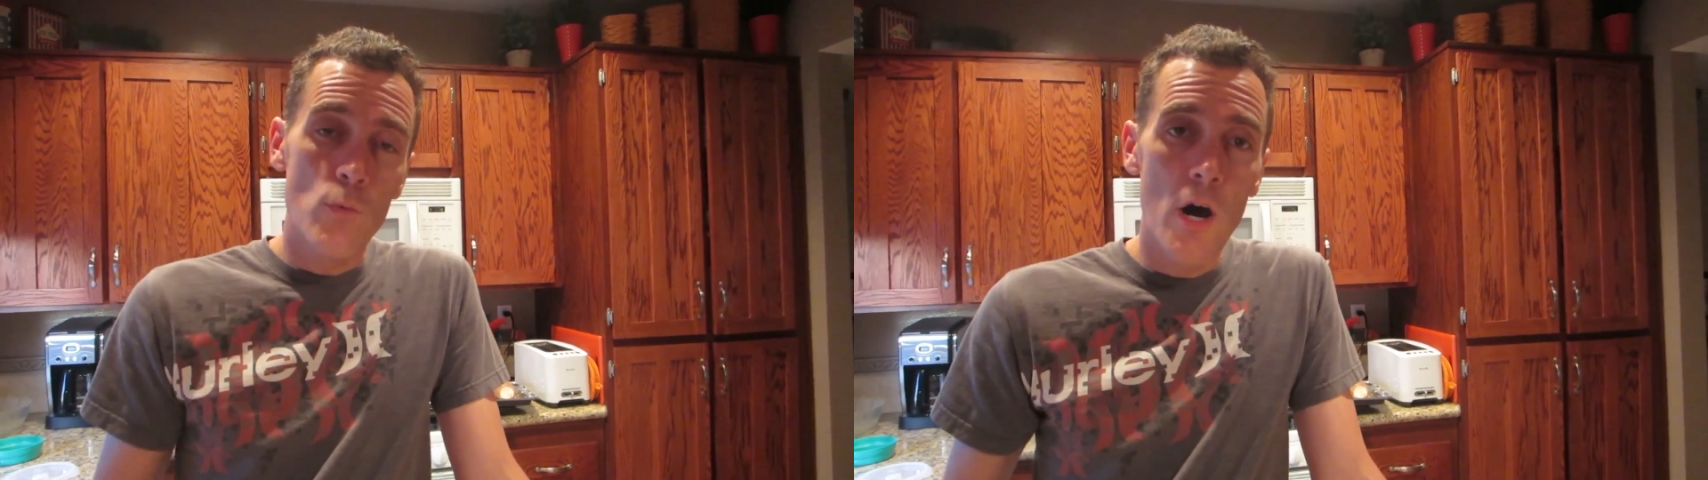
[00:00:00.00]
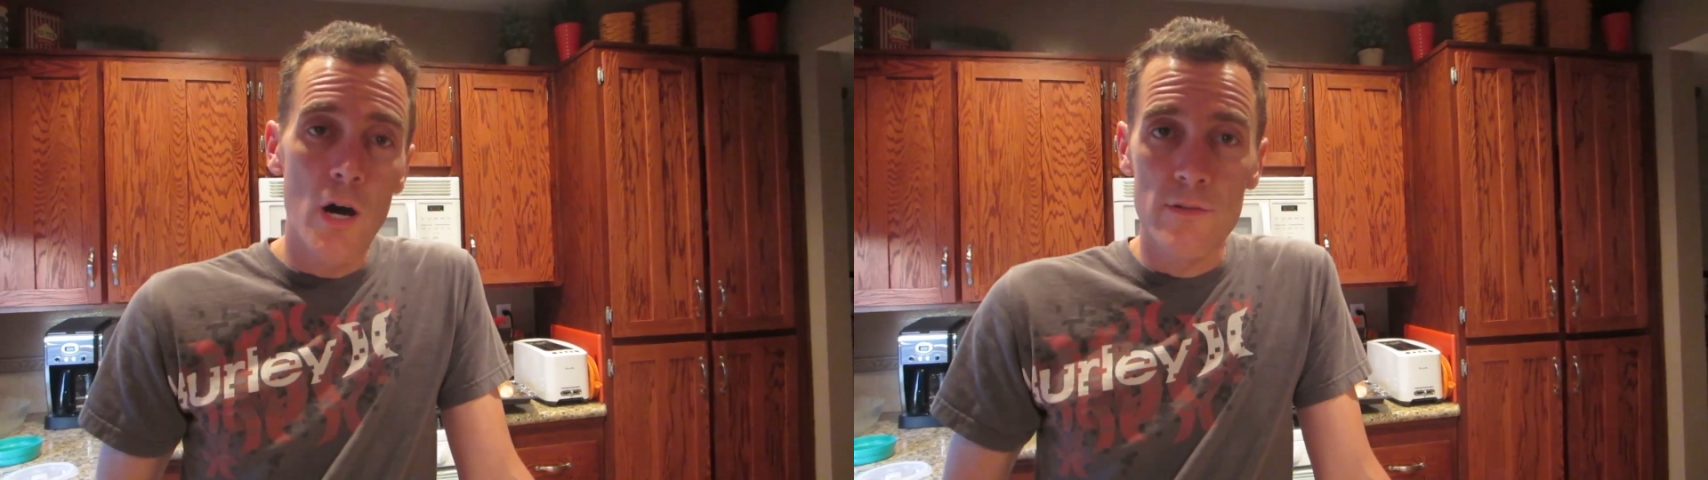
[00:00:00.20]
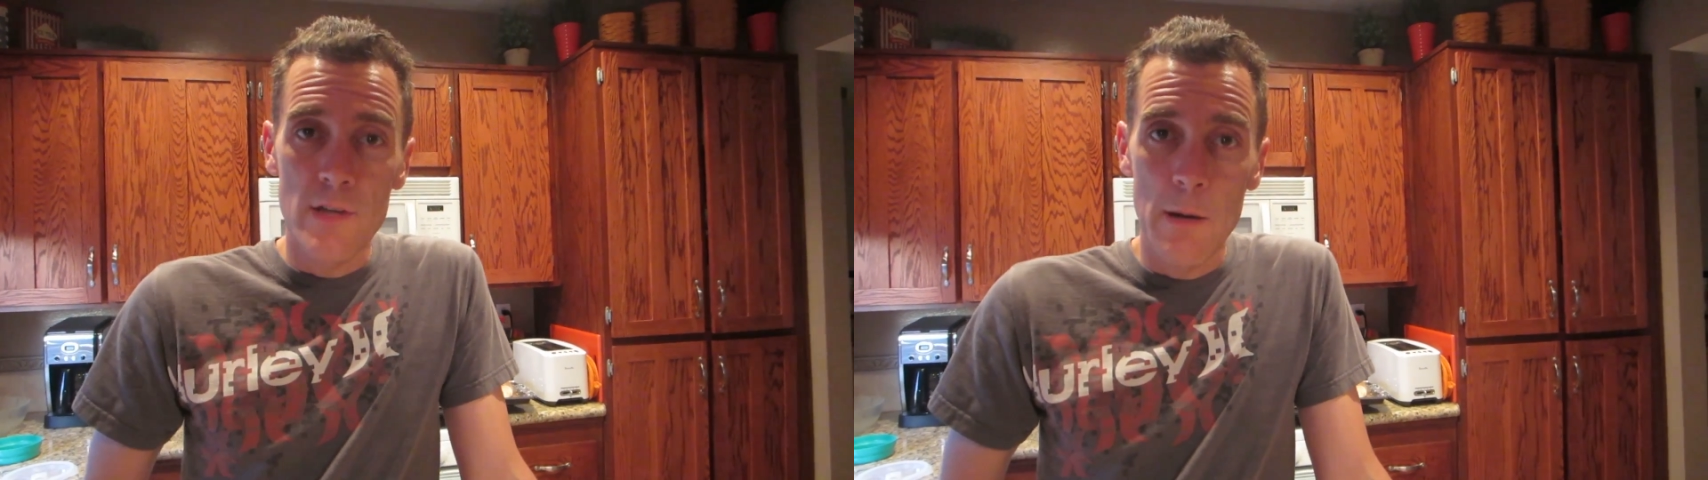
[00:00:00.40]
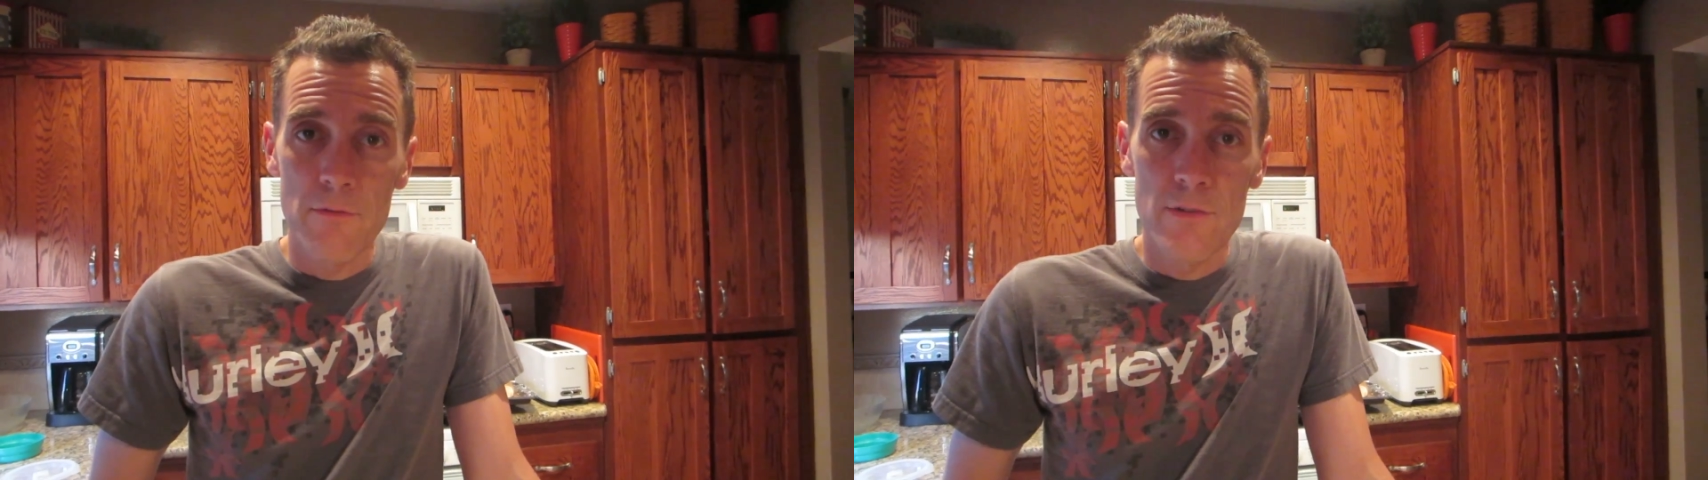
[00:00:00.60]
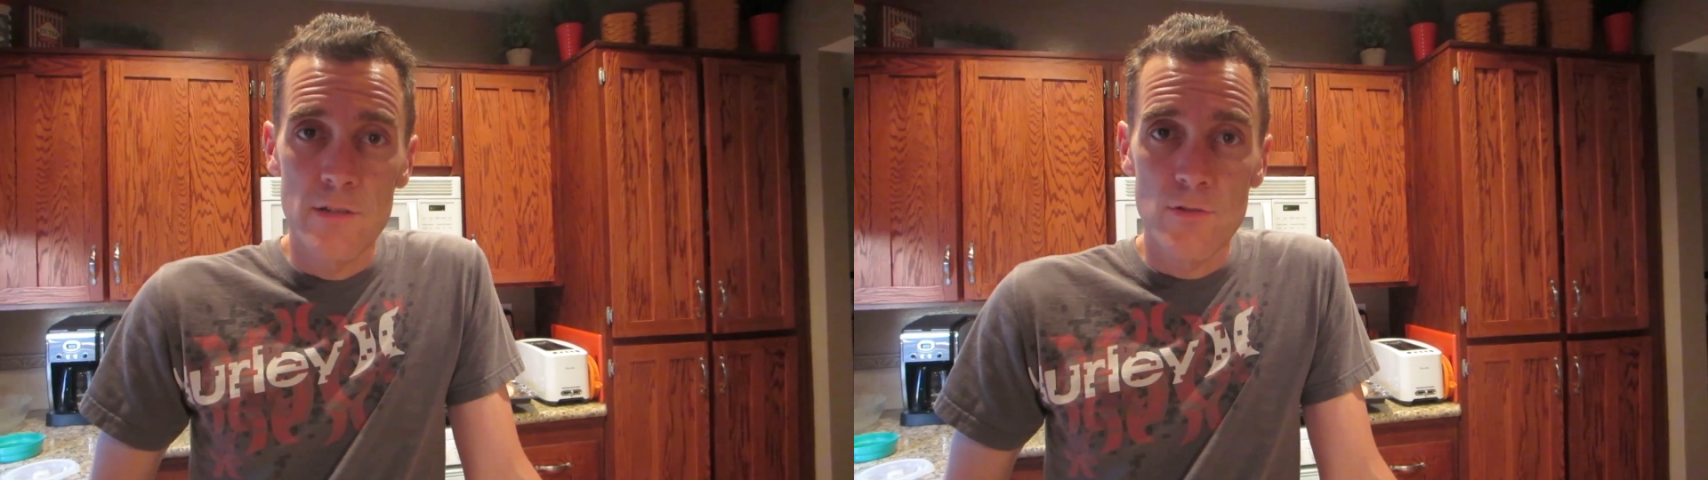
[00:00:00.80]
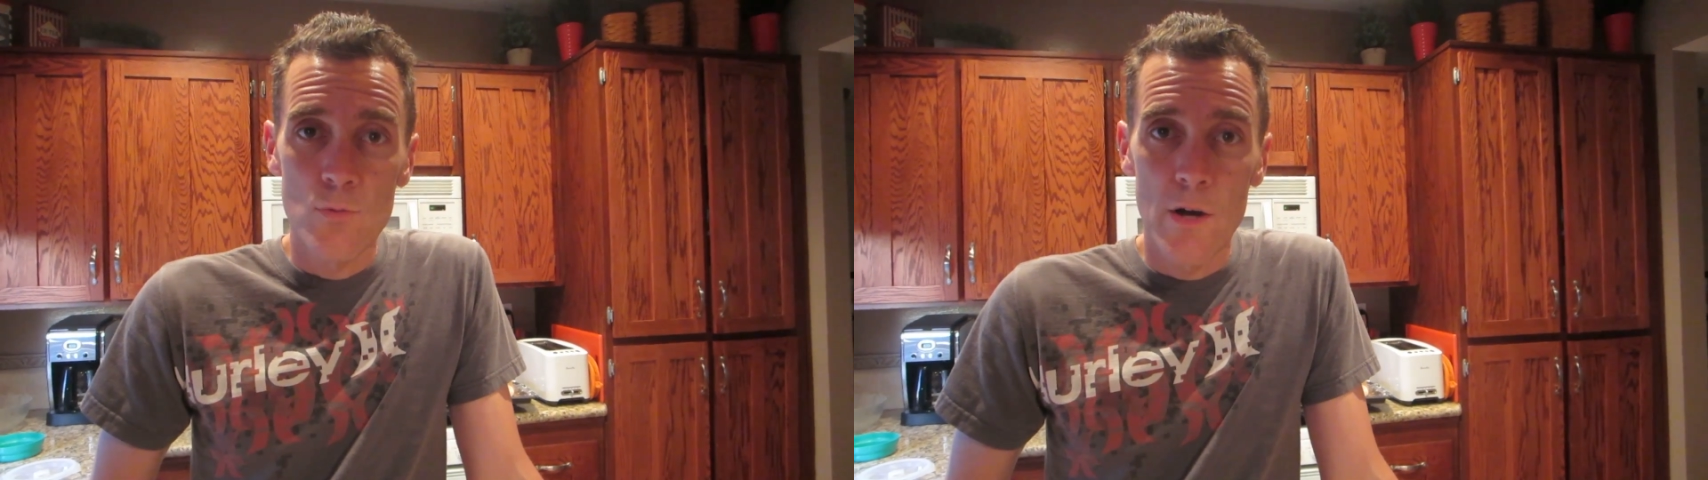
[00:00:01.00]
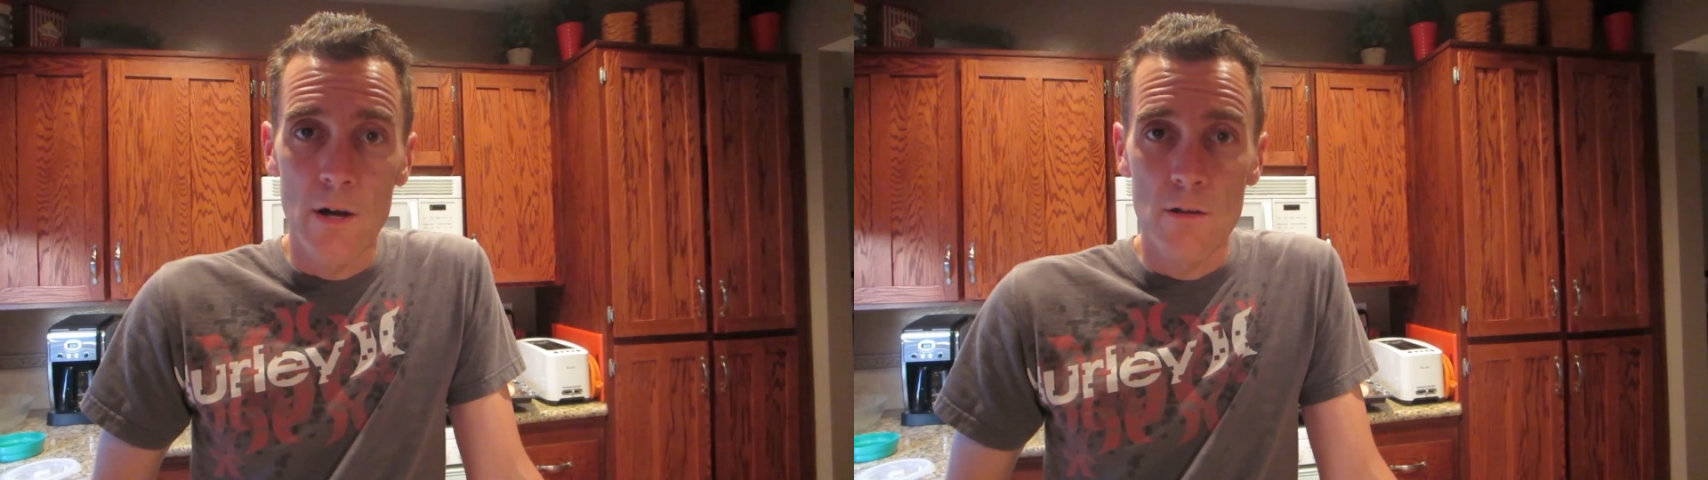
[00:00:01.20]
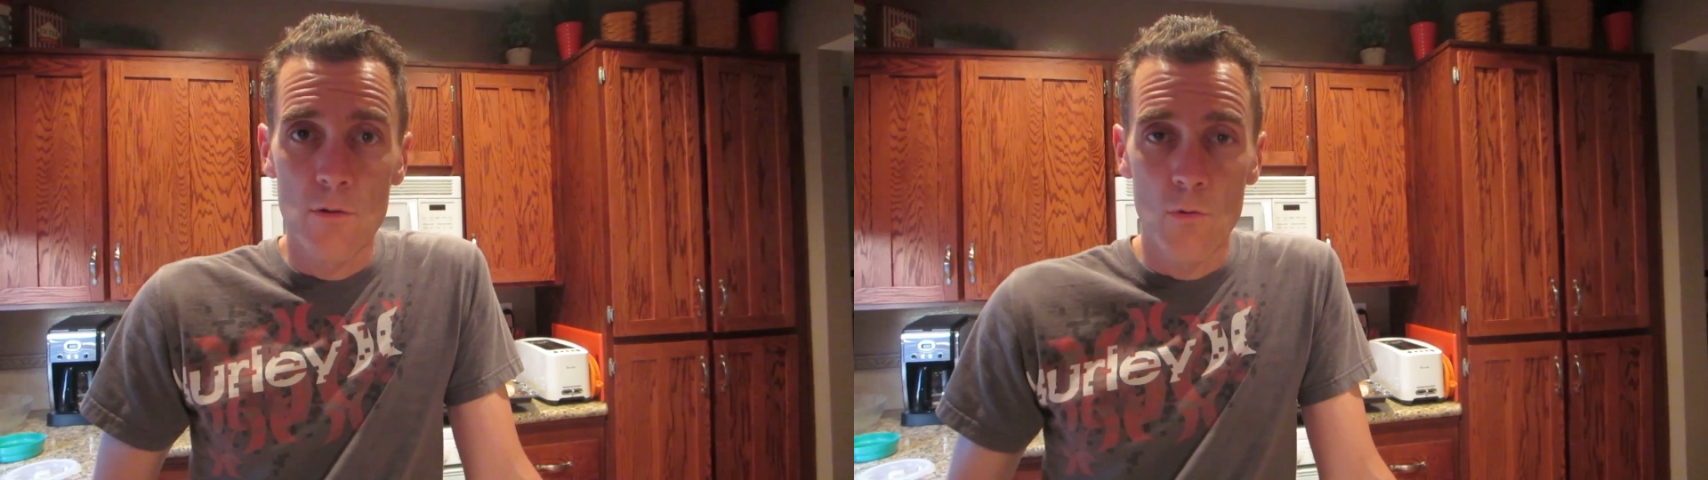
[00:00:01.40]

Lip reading: on top of it as well,